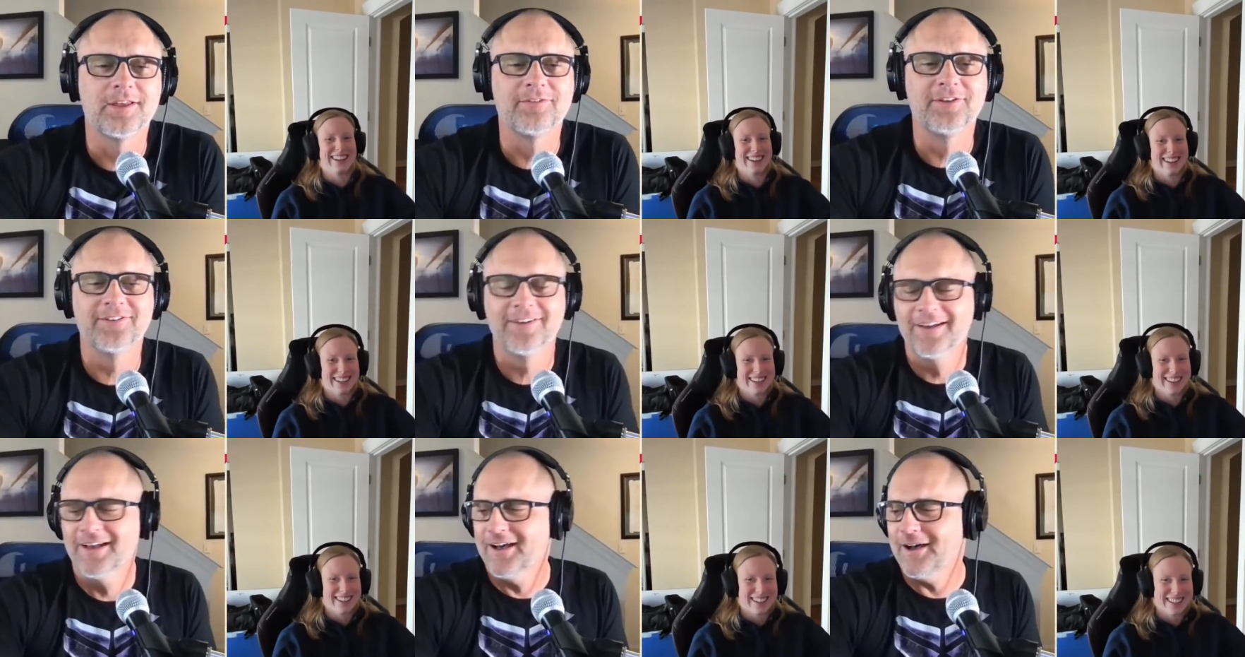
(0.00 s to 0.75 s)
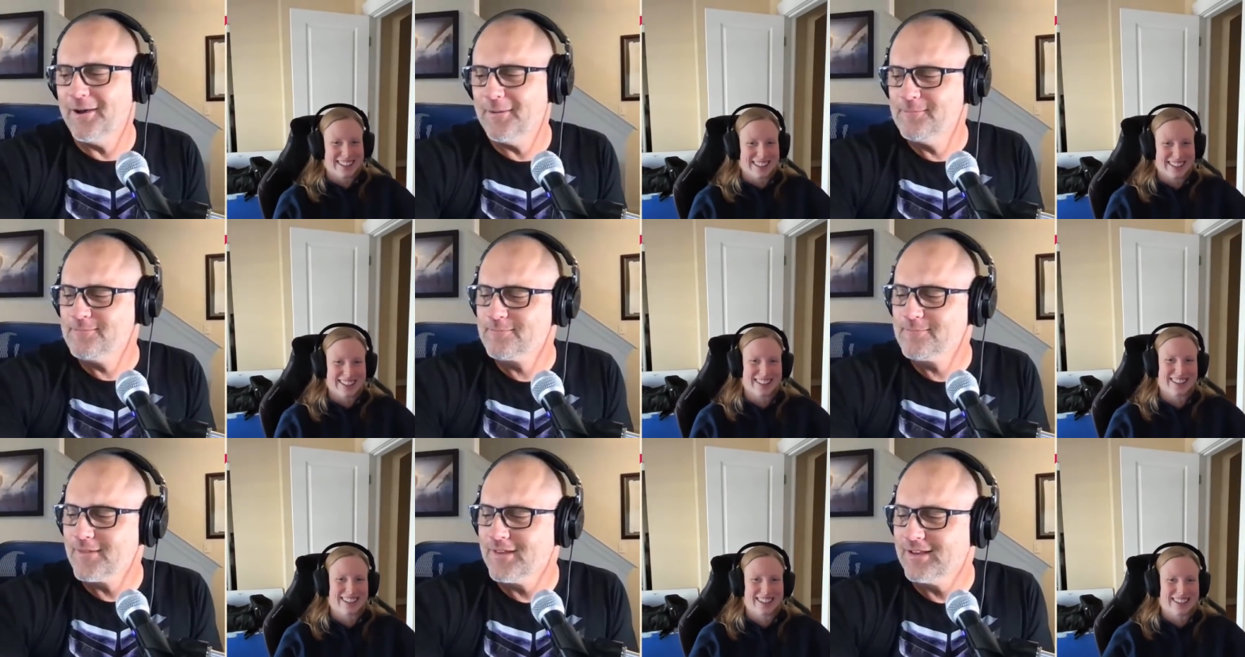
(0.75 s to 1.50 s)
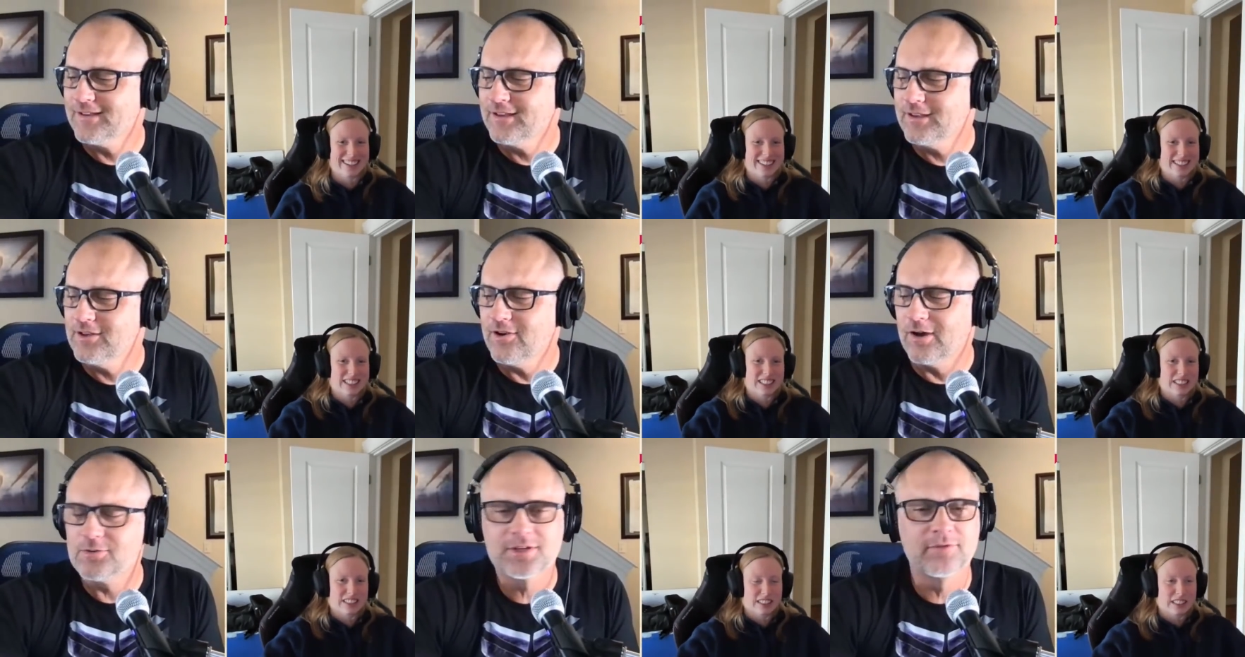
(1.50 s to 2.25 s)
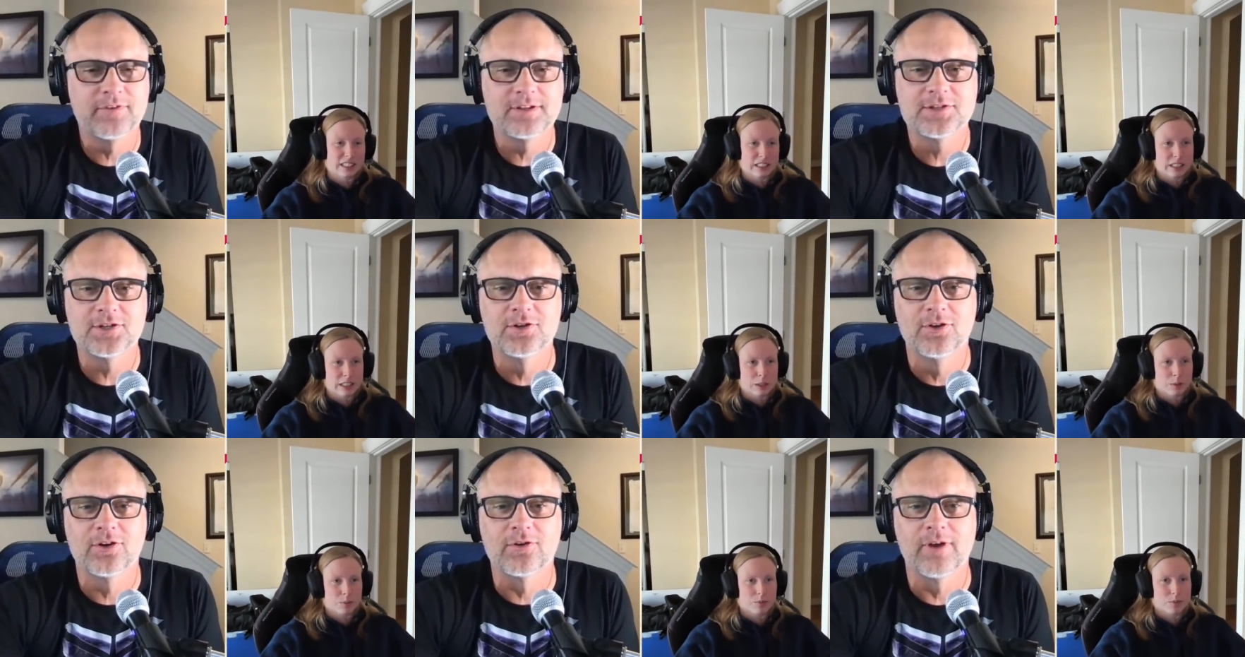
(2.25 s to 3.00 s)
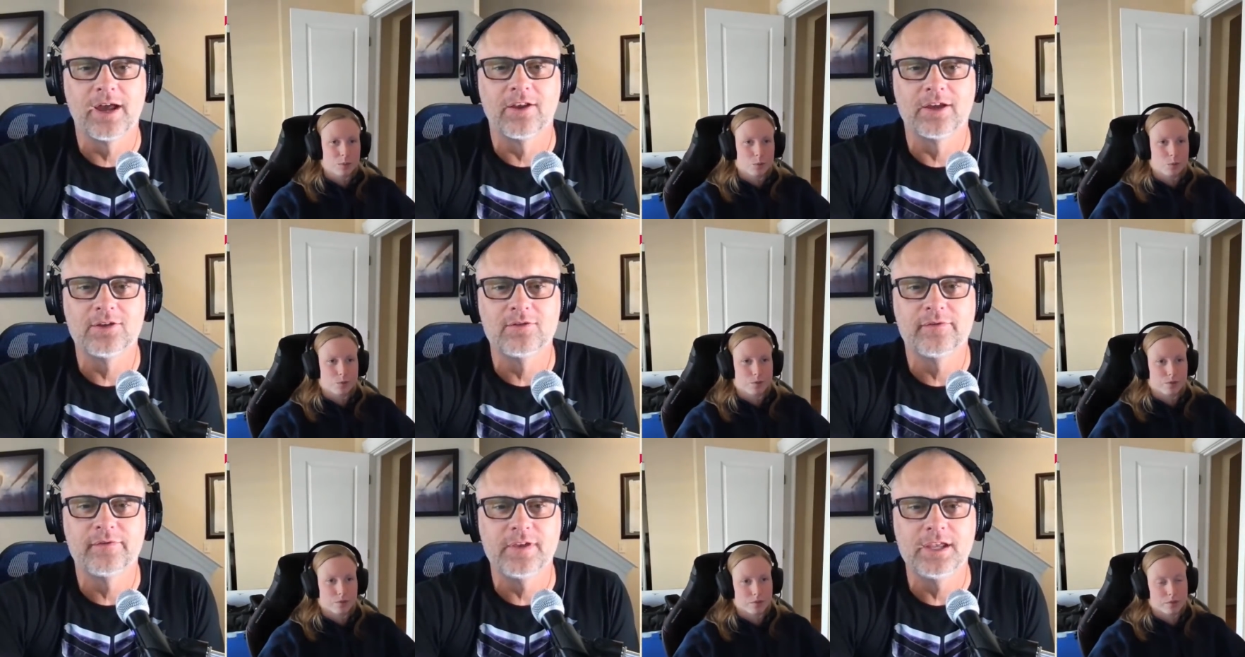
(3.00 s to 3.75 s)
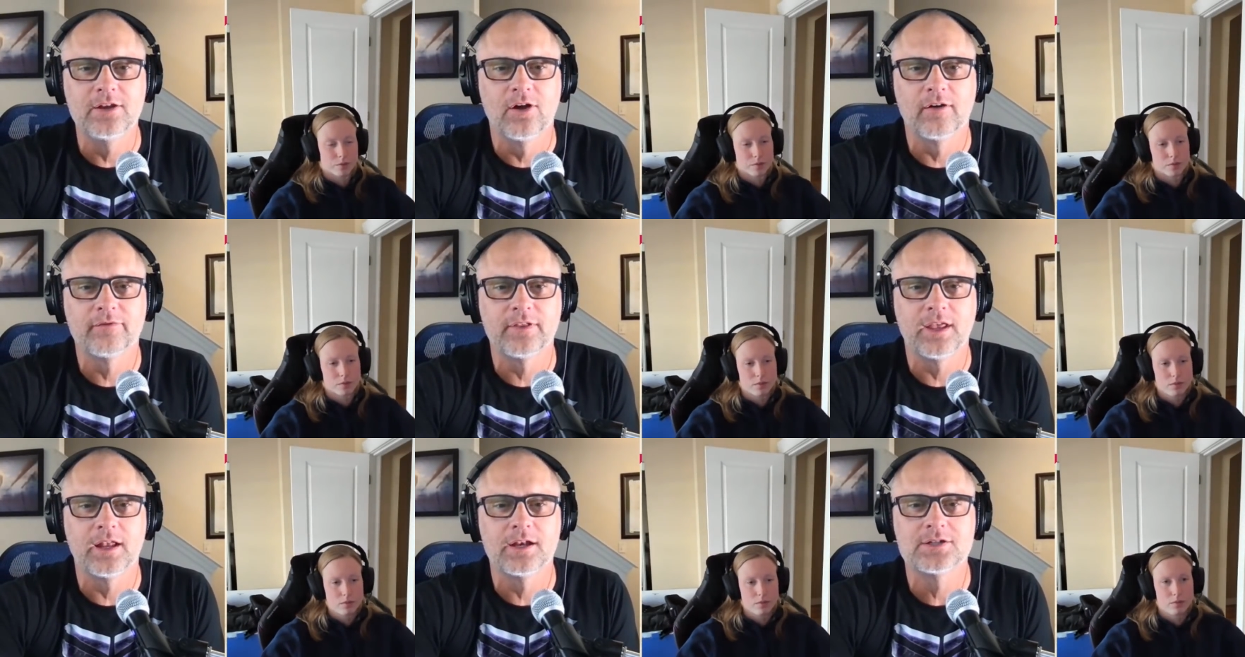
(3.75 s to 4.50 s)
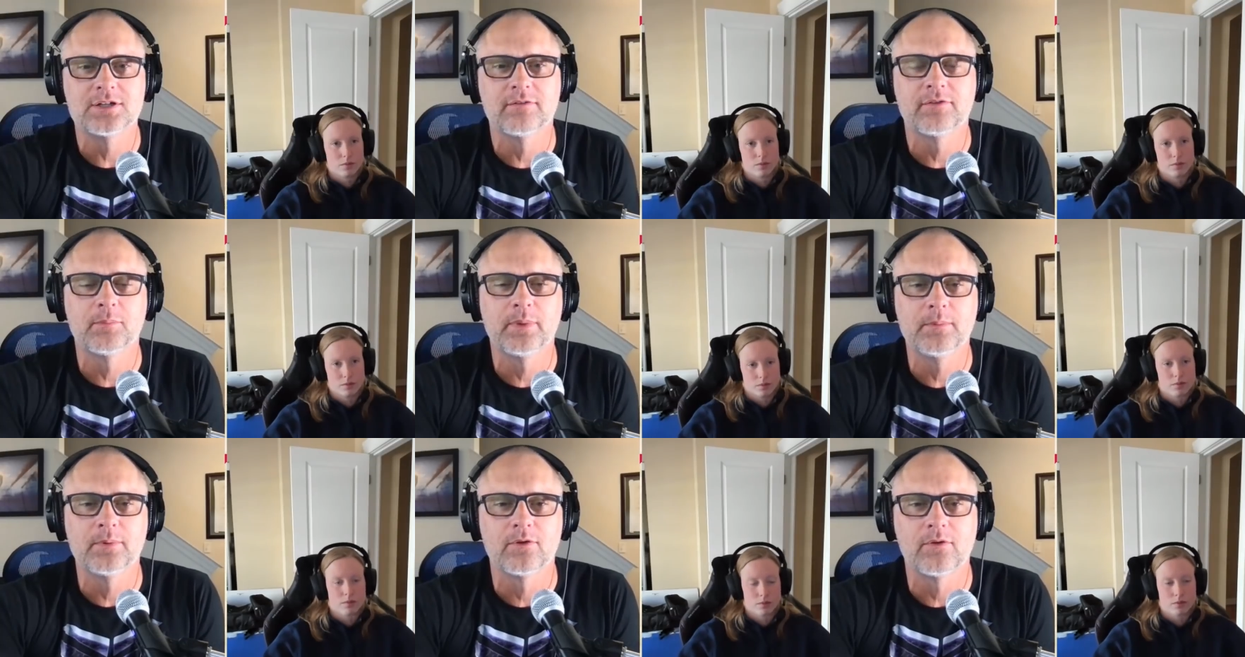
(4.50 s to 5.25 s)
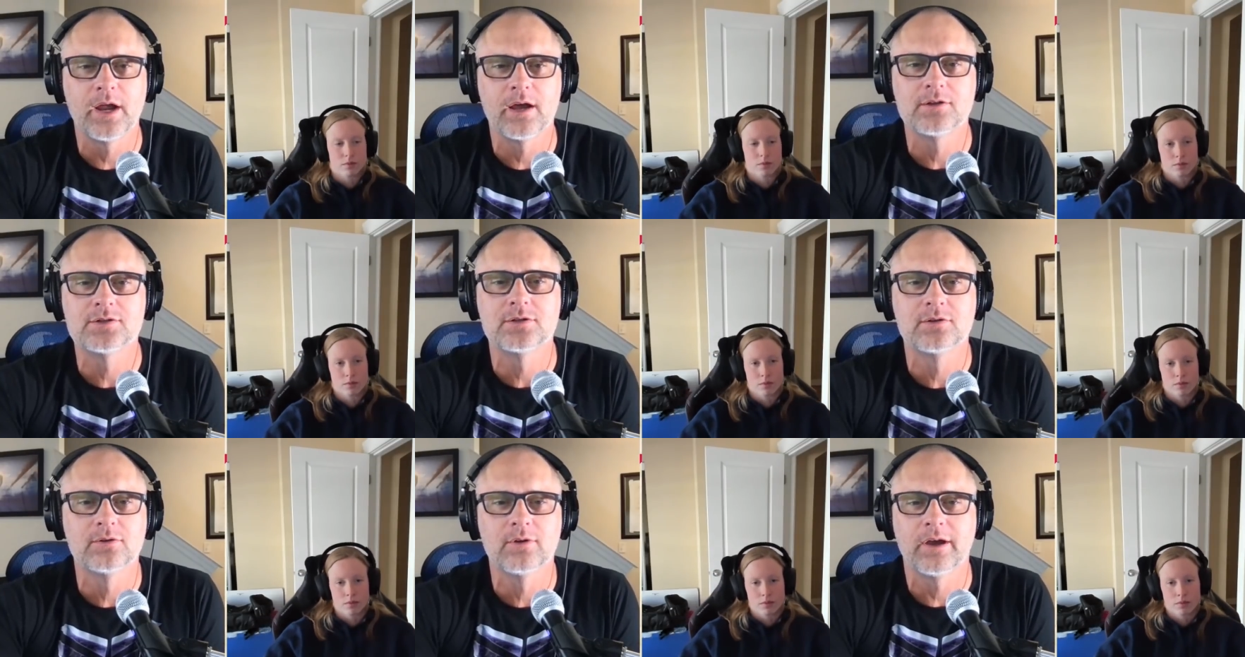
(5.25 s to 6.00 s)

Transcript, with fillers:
Speaker 1: that view. Um, you know, I was convinced that you look around, like you feed off the energy of the people around you.